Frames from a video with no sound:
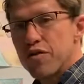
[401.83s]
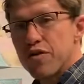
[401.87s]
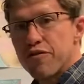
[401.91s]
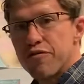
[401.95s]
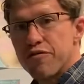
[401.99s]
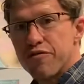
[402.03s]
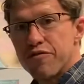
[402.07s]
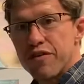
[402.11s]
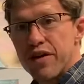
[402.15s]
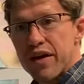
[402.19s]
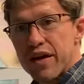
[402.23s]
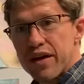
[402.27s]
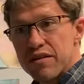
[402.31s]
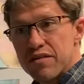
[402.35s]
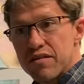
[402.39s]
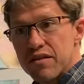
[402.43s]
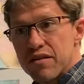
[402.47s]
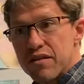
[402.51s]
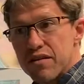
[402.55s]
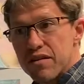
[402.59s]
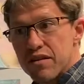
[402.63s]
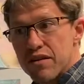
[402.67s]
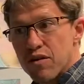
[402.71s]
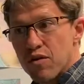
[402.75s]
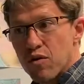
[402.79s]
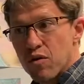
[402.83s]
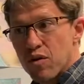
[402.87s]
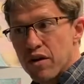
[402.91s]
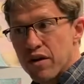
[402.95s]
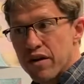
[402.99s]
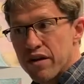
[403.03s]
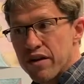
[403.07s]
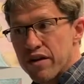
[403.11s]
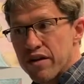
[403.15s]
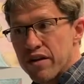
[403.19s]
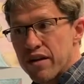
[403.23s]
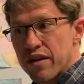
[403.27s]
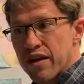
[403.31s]
affect the
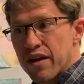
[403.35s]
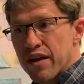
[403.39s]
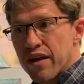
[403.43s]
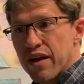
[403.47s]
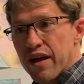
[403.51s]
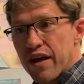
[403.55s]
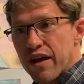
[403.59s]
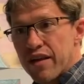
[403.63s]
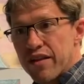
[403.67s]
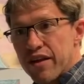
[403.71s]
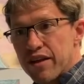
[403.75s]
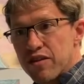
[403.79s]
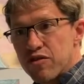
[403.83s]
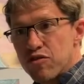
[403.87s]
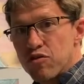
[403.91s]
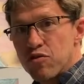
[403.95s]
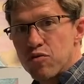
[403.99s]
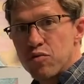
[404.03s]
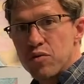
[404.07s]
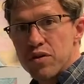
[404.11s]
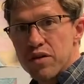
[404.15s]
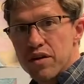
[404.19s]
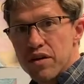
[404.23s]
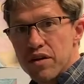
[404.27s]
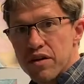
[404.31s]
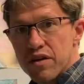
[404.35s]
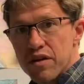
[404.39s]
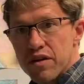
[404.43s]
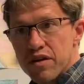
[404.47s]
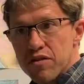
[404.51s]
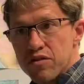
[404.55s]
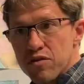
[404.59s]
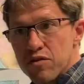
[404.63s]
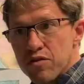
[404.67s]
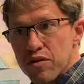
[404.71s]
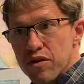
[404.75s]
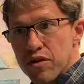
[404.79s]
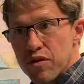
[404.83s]
organ, and they do what they're going to
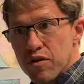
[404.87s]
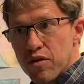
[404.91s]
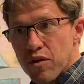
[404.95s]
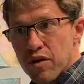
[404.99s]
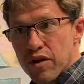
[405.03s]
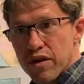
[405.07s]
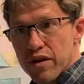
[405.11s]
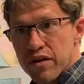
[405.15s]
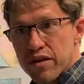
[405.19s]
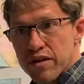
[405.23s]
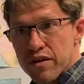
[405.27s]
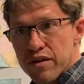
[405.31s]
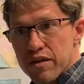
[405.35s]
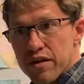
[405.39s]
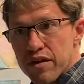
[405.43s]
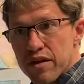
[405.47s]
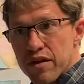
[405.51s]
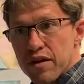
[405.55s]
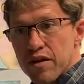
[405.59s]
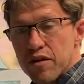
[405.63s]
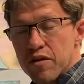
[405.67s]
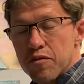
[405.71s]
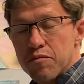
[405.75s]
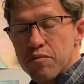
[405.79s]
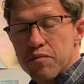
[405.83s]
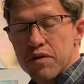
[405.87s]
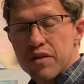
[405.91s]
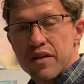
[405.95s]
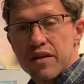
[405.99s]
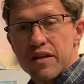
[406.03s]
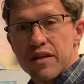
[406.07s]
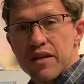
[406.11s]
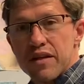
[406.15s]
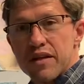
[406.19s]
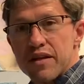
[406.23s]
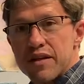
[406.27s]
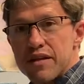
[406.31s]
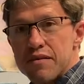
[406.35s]
do to the organ, but
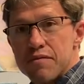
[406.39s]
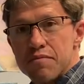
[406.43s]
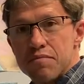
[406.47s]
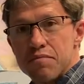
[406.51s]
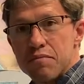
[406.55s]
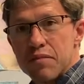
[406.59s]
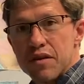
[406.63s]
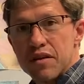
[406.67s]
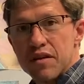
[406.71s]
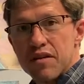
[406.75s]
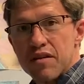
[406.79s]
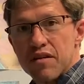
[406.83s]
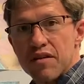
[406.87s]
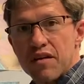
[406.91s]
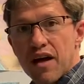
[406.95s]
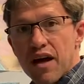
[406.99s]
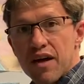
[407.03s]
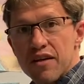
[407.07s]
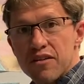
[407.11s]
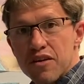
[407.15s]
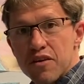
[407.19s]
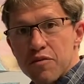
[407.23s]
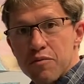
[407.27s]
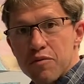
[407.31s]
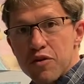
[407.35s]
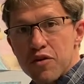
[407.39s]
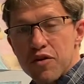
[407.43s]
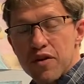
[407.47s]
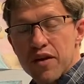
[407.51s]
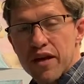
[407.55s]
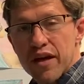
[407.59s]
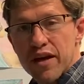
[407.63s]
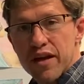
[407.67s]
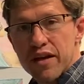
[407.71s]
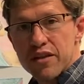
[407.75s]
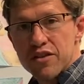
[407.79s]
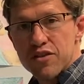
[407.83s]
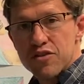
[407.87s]
they're not
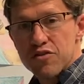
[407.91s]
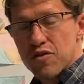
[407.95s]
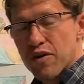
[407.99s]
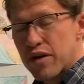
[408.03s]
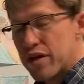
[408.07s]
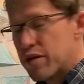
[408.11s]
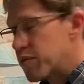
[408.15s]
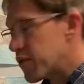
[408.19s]
communicating straight